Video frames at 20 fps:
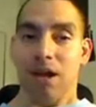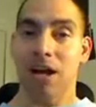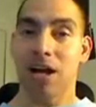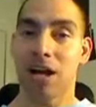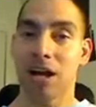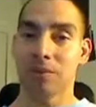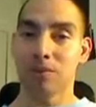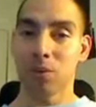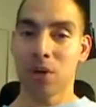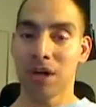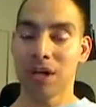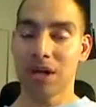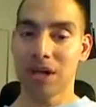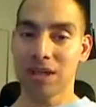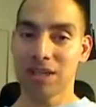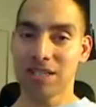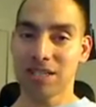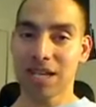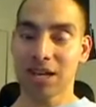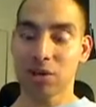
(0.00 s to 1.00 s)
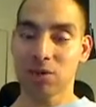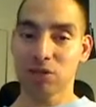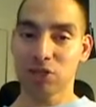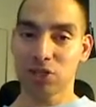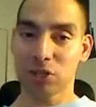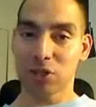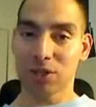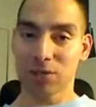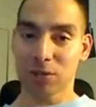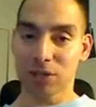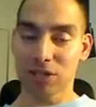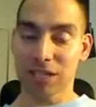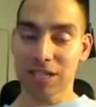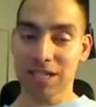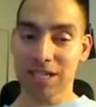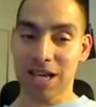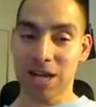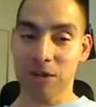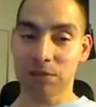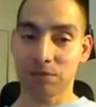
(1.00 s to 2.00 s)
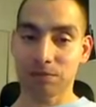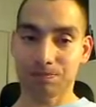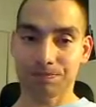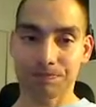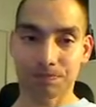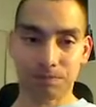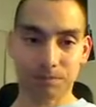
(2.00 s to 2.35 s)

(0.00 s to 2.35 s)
when Diego was shooting for a takedown.